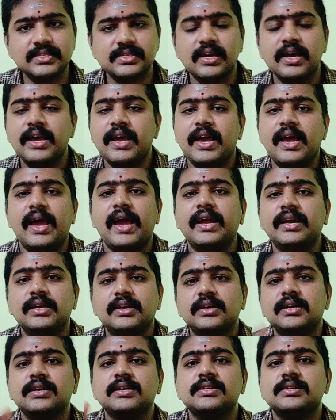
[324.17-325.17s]
and
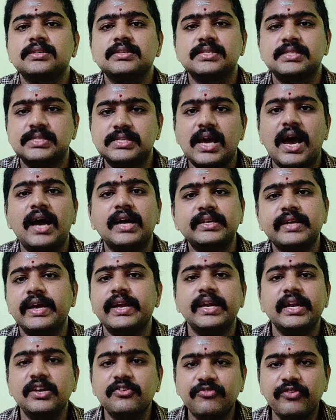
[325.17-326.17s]
start
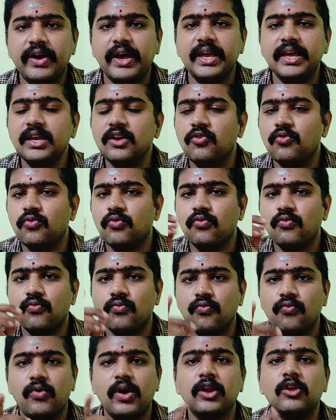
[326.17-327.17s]
identifying one
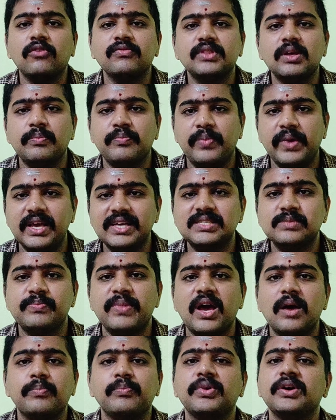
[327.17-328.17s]
of the base
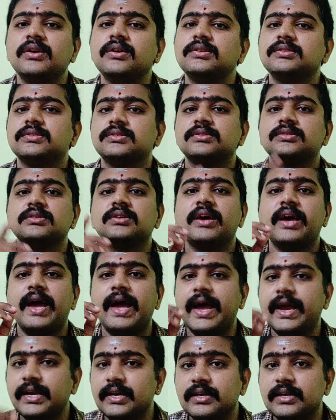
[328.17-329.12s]
papers, and